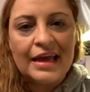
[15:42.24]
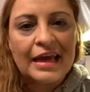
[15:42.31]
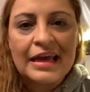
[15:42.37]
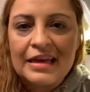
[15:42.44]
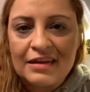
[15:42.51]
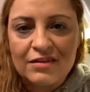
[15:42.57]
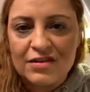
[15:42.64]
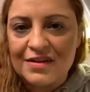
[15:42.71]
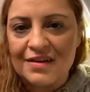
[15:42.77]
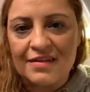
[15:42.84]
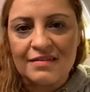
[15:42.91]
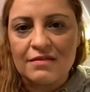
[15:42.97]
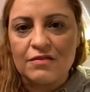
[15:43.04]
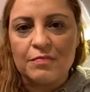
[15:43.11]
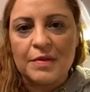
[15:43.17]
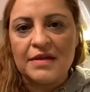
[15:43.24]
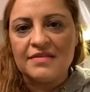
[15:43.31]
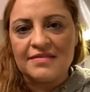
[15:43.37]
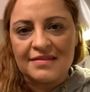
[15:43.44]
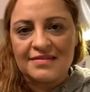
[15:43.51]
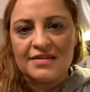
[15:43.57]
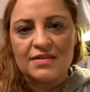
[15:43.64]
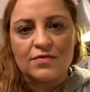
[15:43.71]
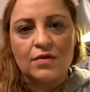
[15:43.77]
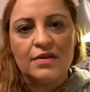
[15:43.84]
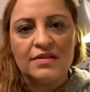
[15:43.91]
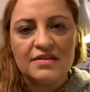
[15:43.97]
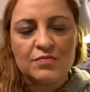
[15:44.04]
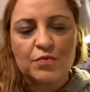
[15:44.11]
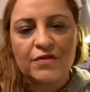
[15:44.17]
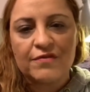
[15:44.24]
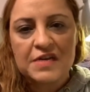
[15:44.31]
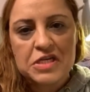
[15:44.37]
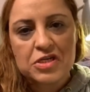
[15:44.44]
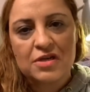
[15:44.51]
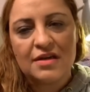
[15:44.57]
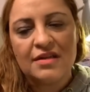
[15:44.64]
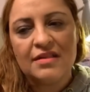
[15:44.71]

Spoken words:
any chance of being successful in this profession.